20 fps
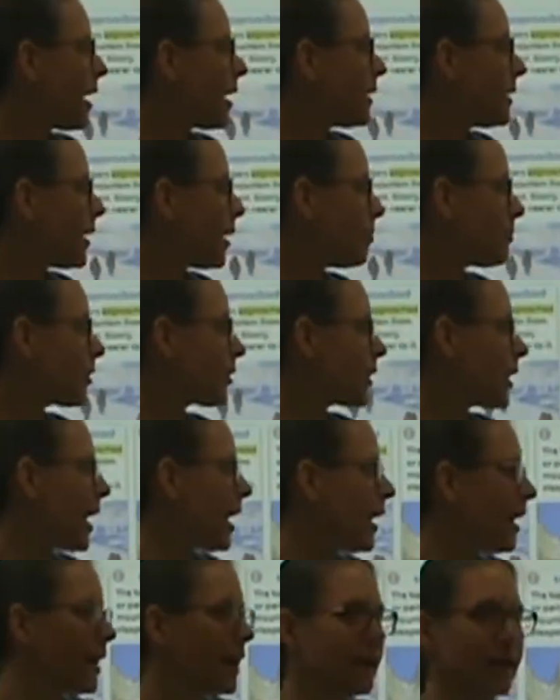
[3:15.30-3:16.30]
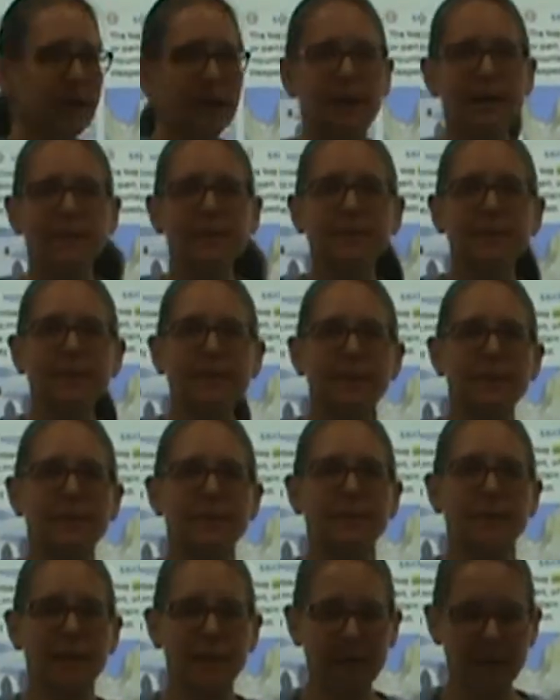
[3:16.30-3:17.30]
Number 9,
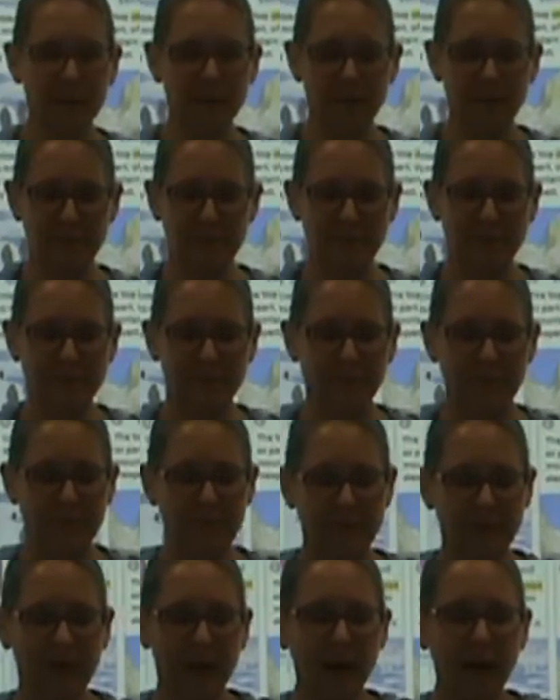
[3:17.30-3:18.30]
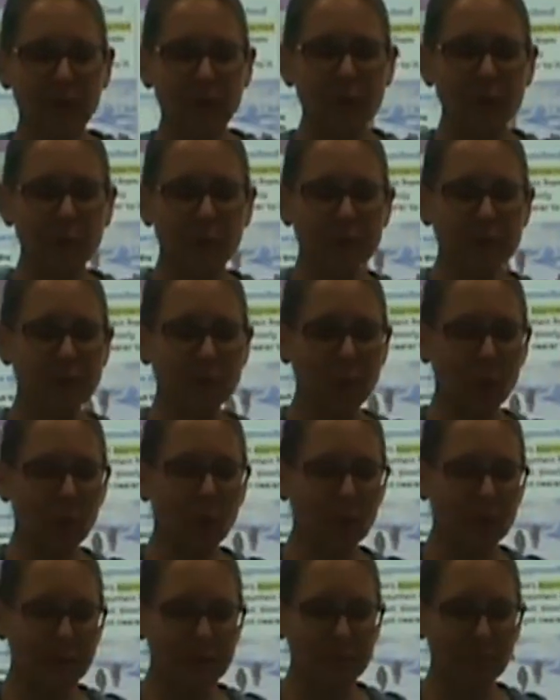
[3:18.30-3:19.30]
succeed. Everyone's
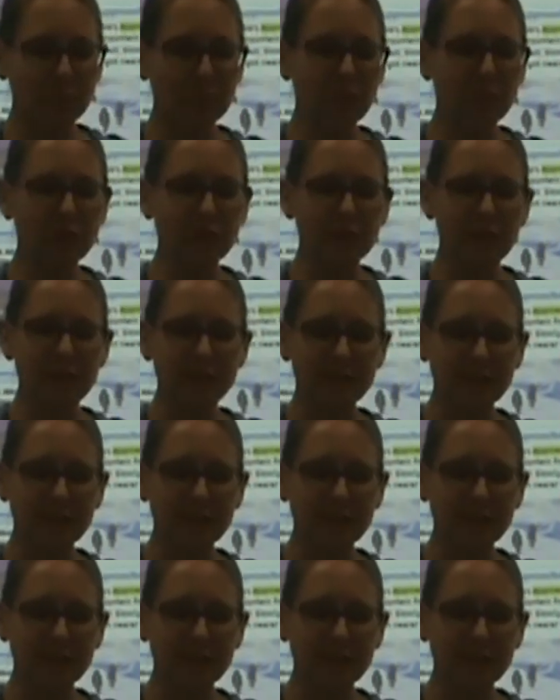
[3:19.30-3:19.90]
goal is to reach the